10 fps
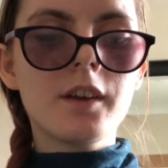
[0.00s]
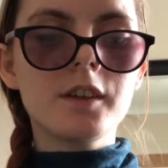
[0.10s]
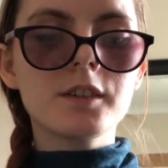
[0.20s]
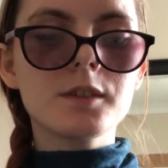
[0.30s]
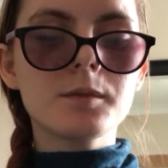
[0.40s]

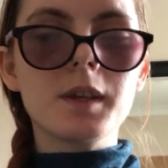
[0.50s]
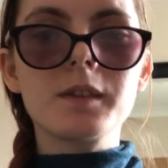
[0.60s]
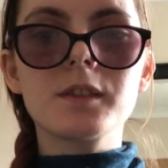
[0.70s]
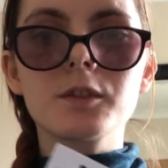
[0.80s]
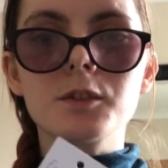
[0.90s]
Sometimes
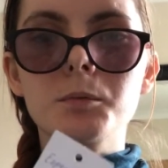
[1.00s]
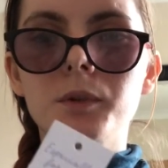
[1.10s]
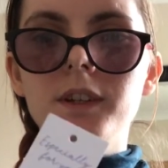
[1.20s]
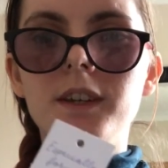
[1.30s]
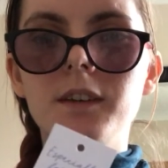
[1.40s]
I'll just put
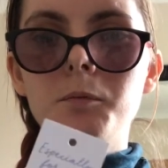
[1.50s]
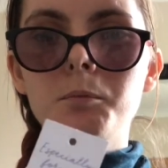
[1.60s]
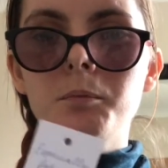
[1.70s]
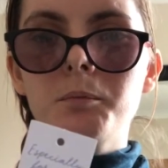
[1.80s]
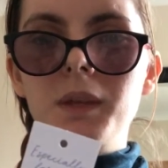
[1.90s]

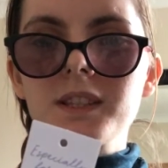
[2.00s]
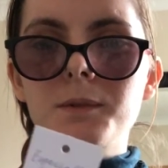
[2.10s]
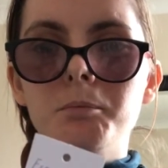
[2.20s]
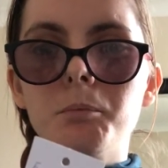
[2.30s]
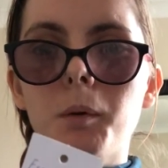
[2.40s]
bits
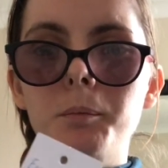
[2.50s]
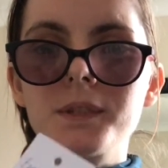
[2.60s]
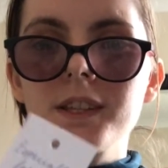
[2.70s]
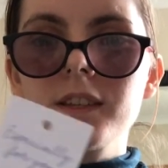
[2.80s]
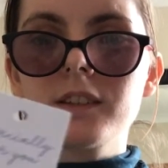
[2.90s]
and bobs
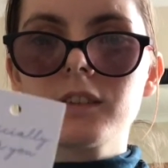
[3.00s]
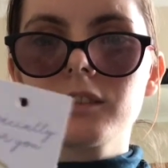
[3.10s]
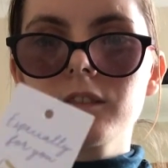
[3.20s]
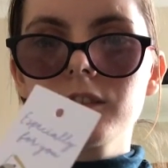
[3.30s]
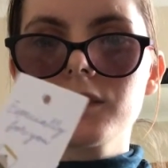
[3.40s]
in,
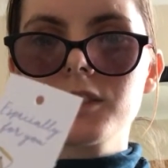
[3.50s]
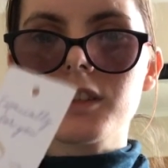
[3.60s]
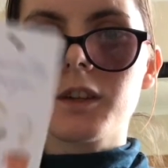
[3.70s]
so